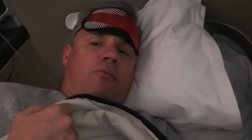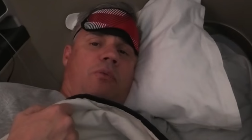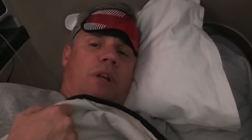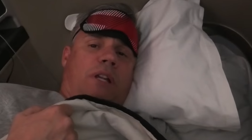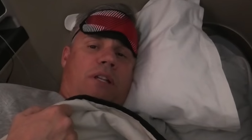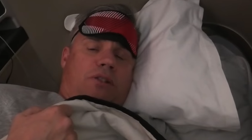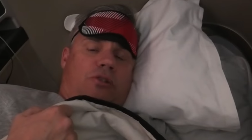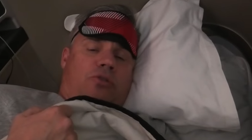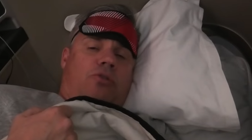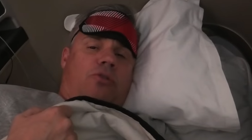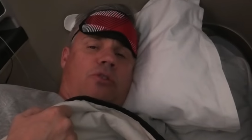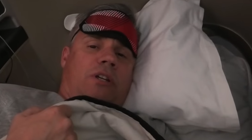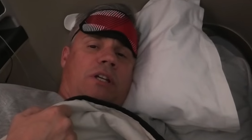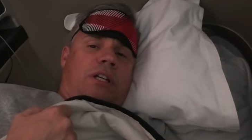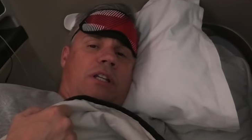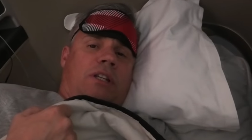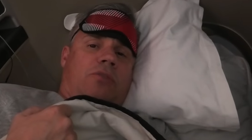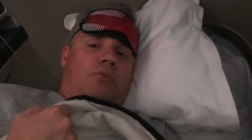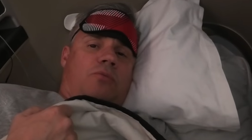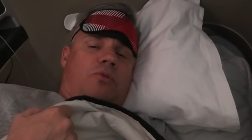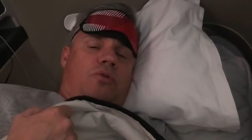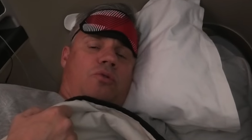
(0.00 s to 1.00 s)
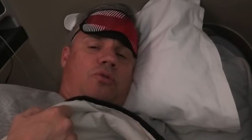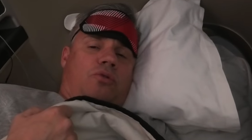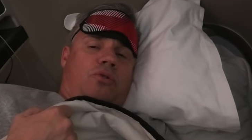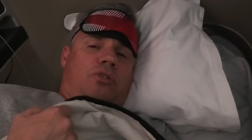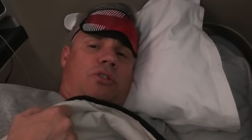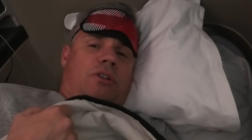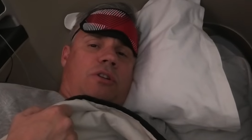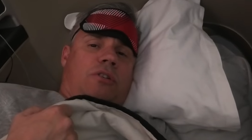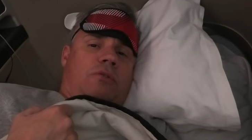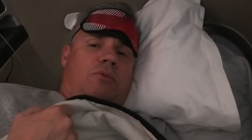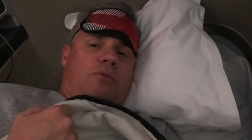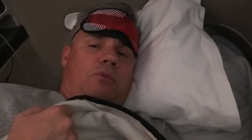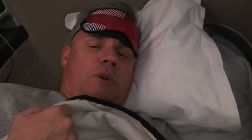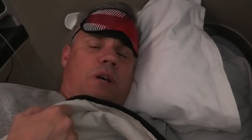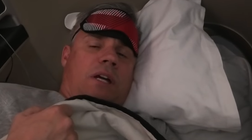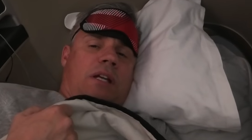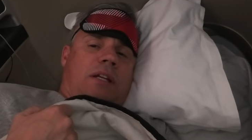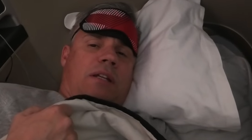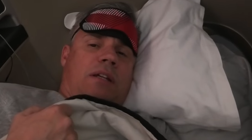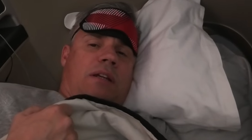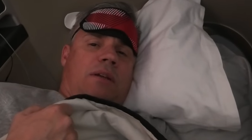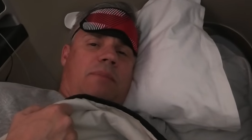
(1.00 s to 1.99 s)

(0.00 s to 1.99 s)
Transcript: well and truly hit the wall, so uh,